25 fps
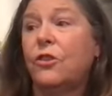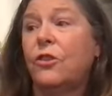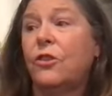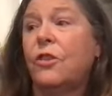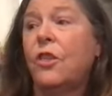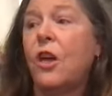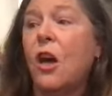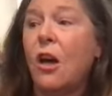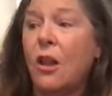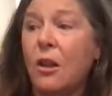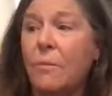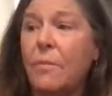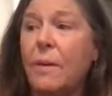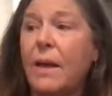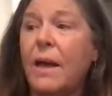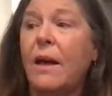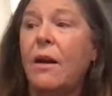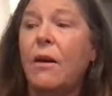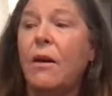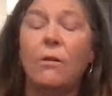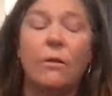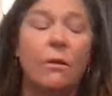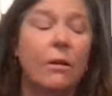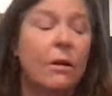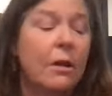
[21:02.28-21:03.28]
thought
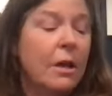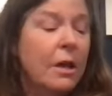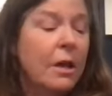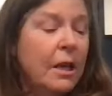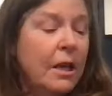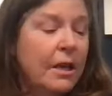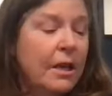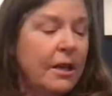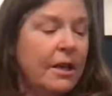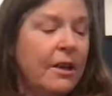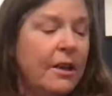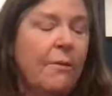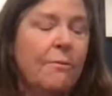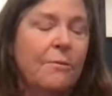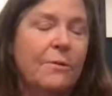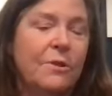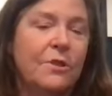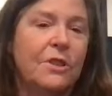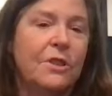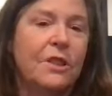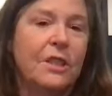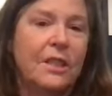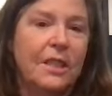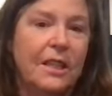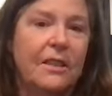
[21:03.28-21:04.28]
about, I was
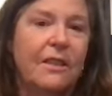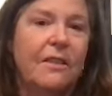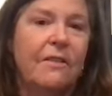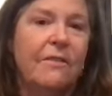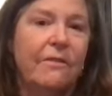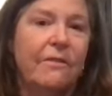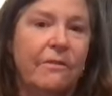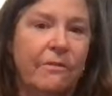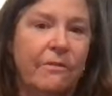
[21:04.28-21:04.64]
just in the